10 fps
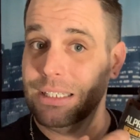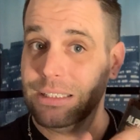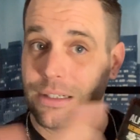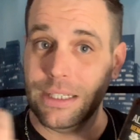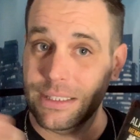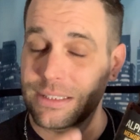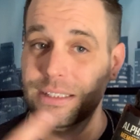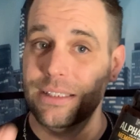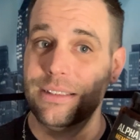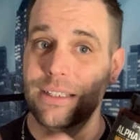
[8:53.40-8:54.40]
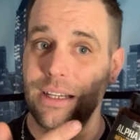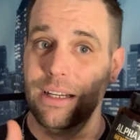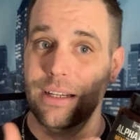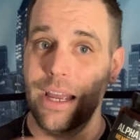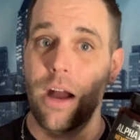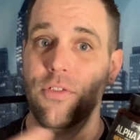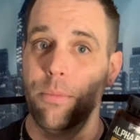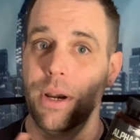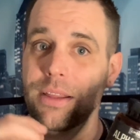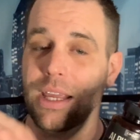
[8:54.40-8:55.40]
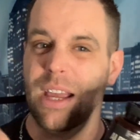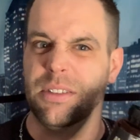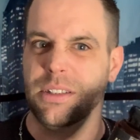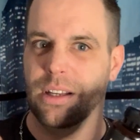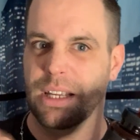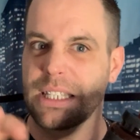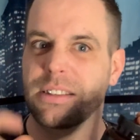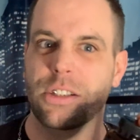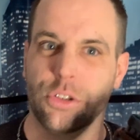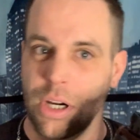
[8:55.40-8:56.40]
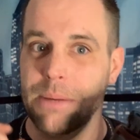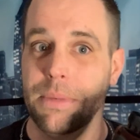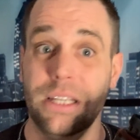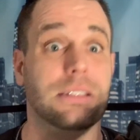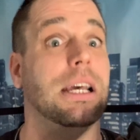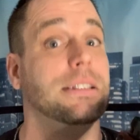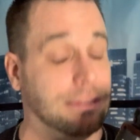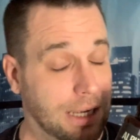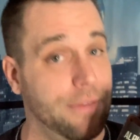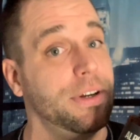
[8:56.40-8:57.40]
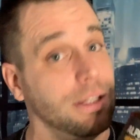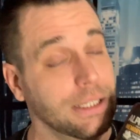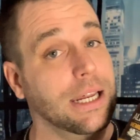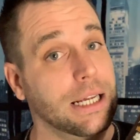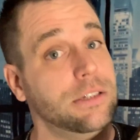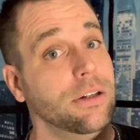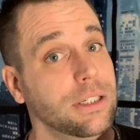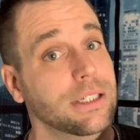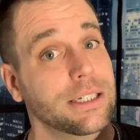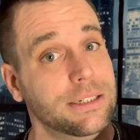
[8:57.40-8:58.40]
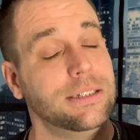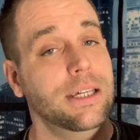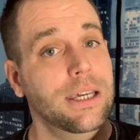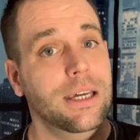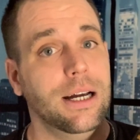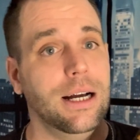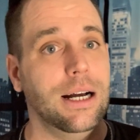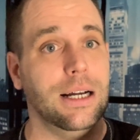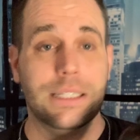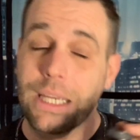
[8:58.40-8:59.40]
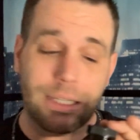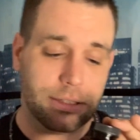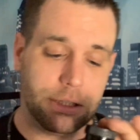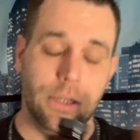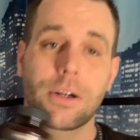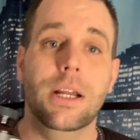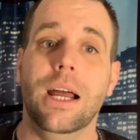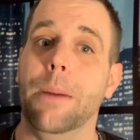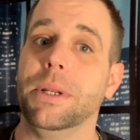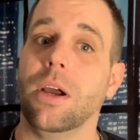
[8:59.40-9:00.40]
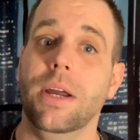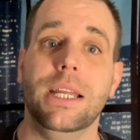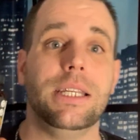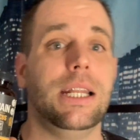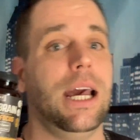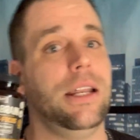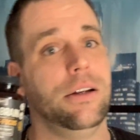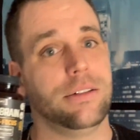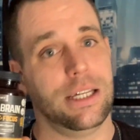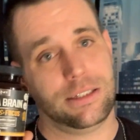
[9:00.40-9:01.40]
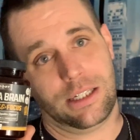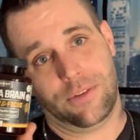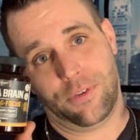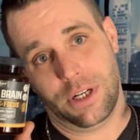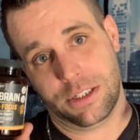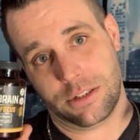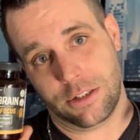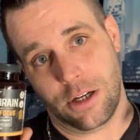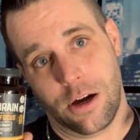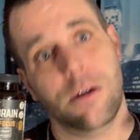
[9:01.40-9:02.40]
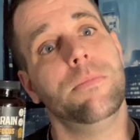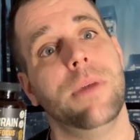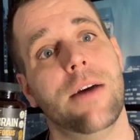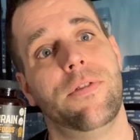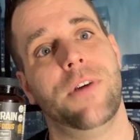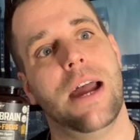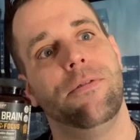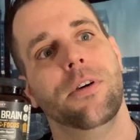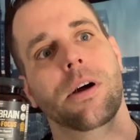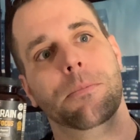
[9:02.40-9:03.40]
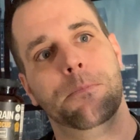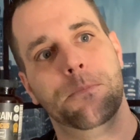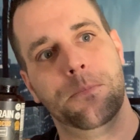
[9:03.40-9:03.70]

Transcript: Their instant uh, Alpha Brain, they have the instant drink mix. That's definitely next on the list. Uh, yeah, so I'm going to go ahead and get out of here. Thanks again for listening, y'all. Have, have fun.